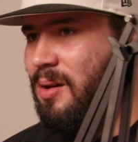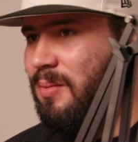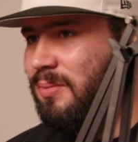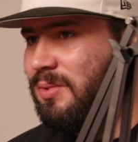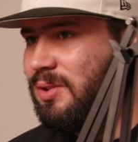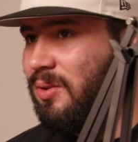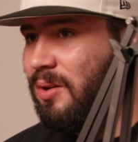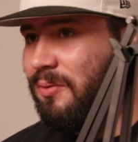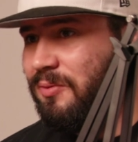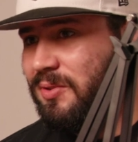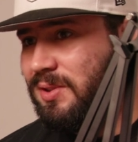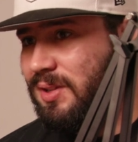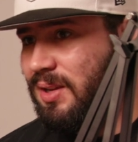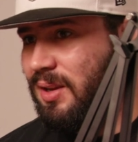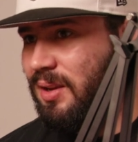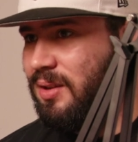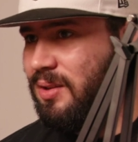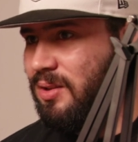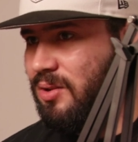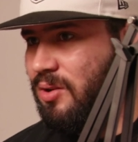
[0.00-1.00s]
So if it's
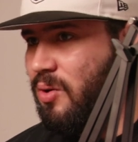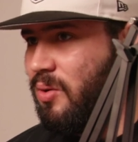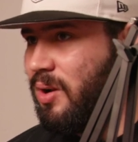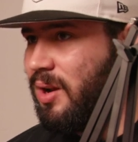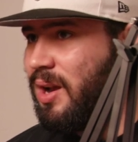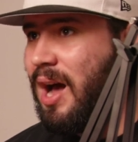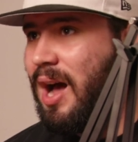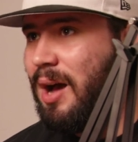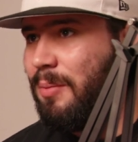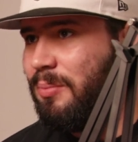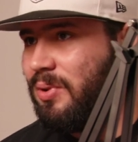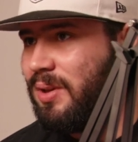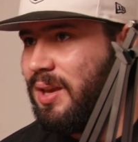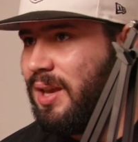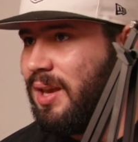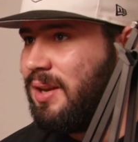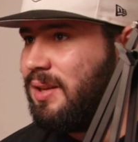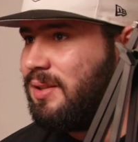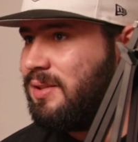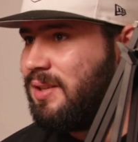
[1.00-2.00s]
like, you know, a
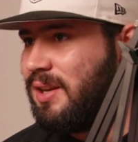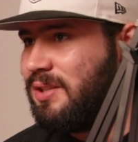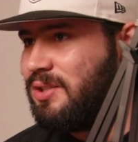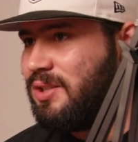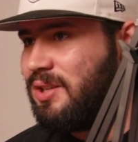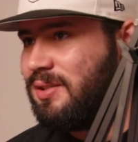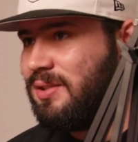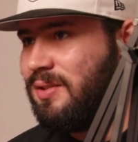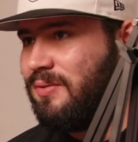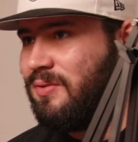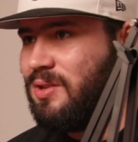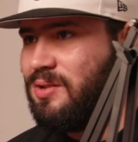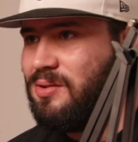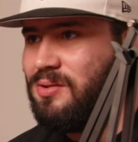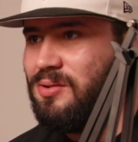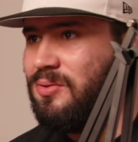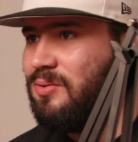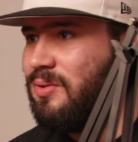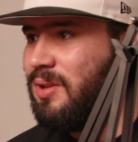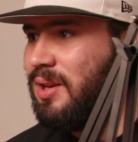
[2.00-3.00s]
complicated digestive
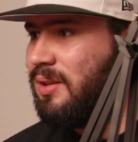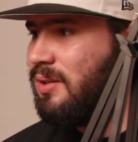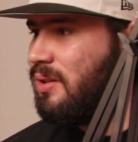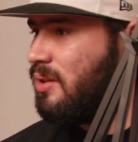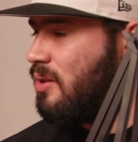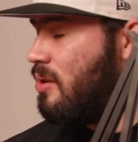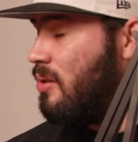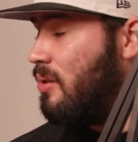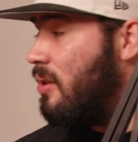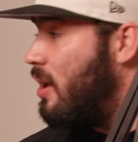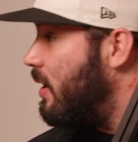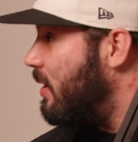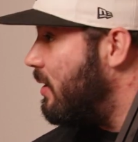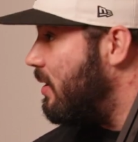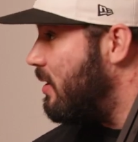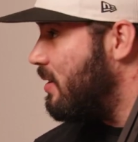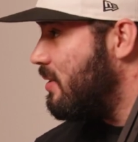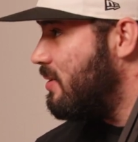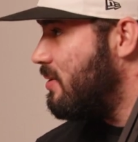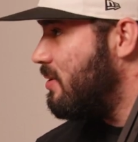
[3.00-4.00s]
issue like
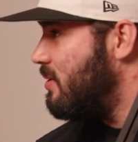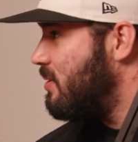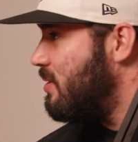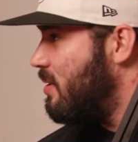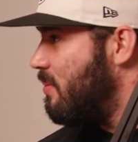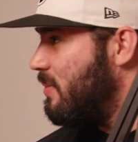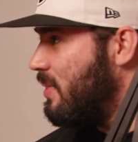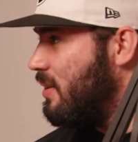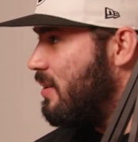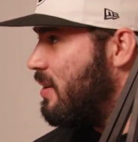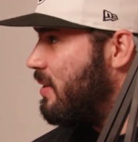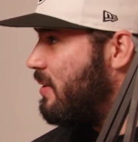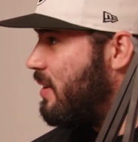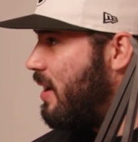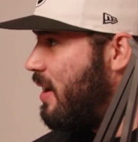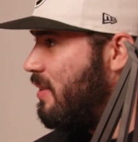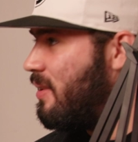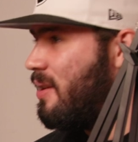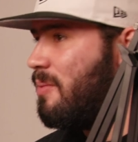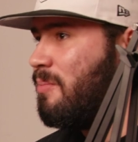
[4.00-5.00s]
colitis or something like
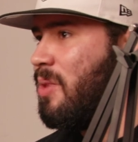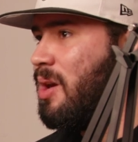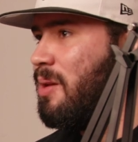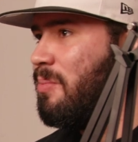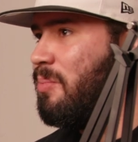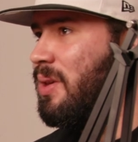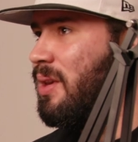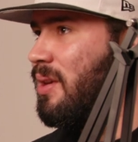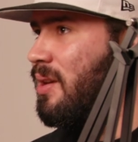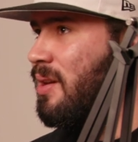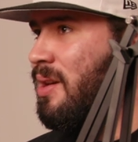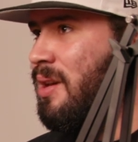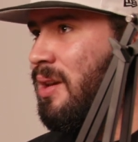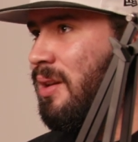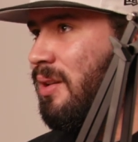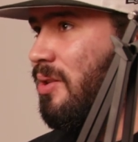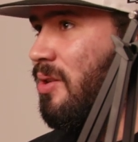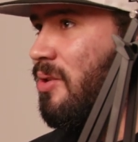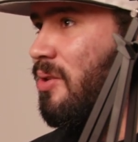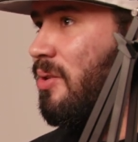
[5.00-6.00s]
that, that might be, you
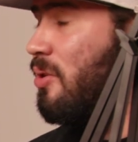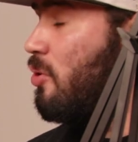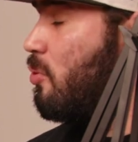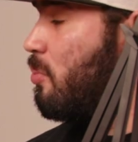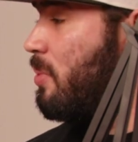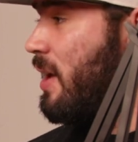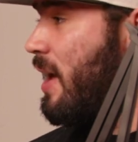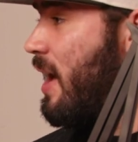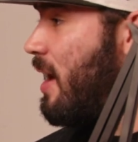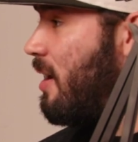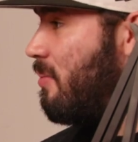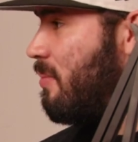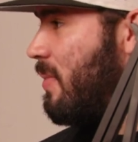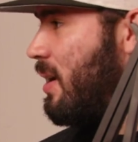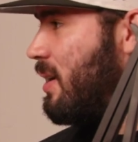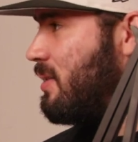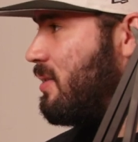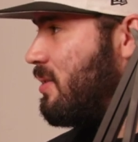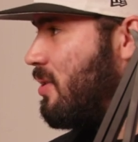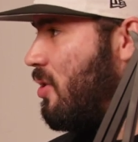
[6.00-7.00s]
know, a little bit out of
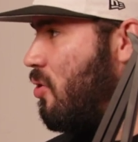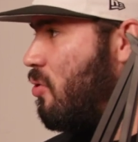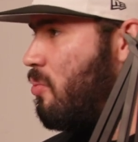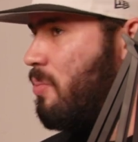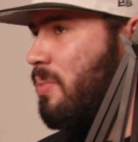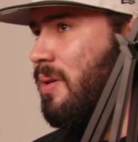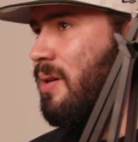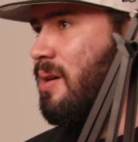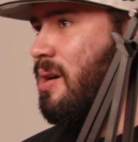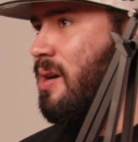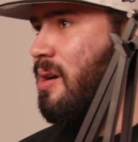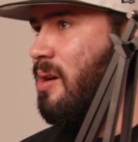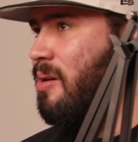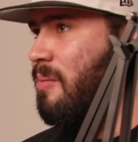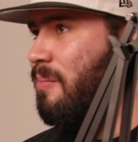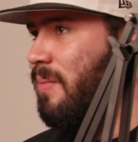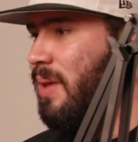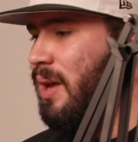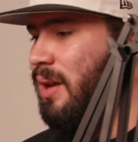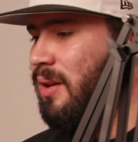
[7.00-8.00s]
my scope.
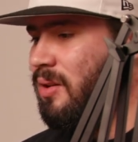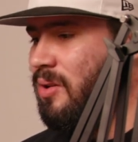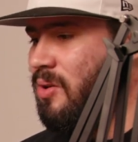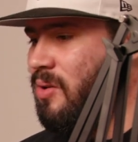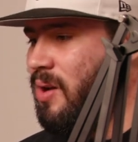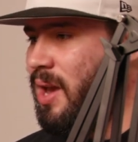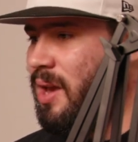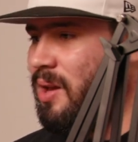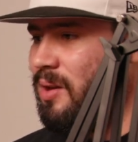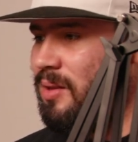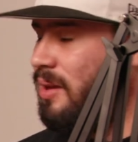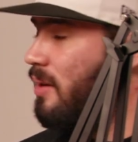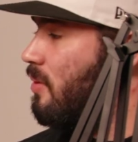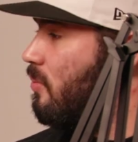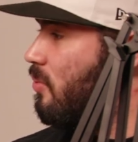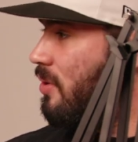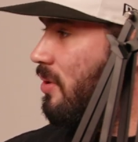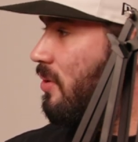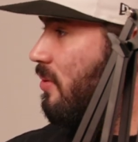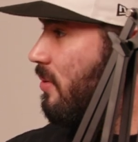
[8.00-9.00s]
I could go, hey,
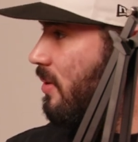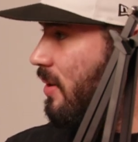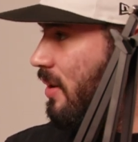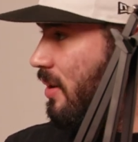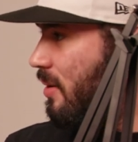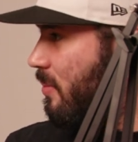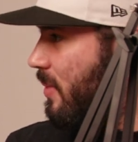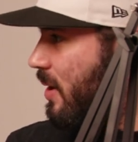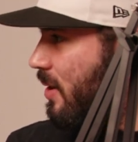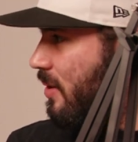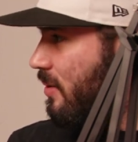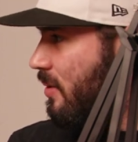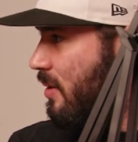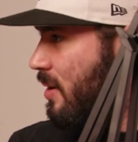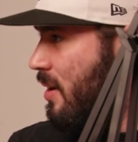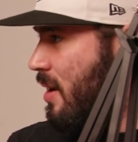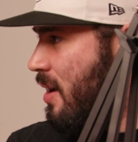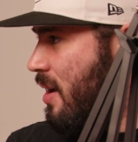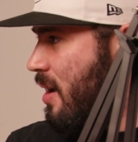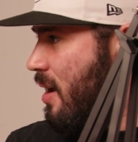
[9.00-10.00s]
like, what do you think about
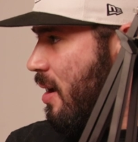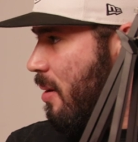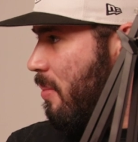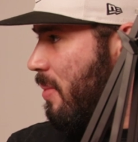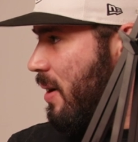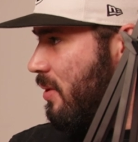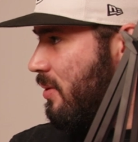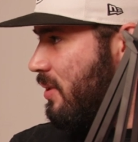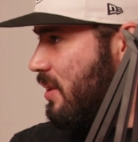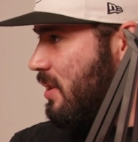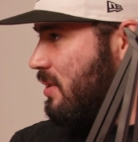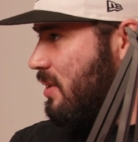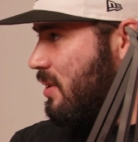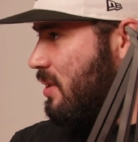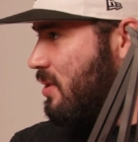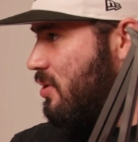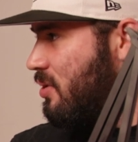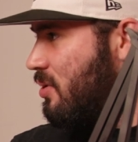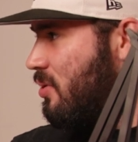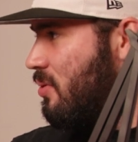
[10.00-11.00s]
this
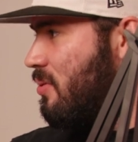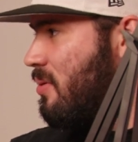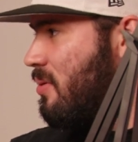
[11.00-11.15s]
issue?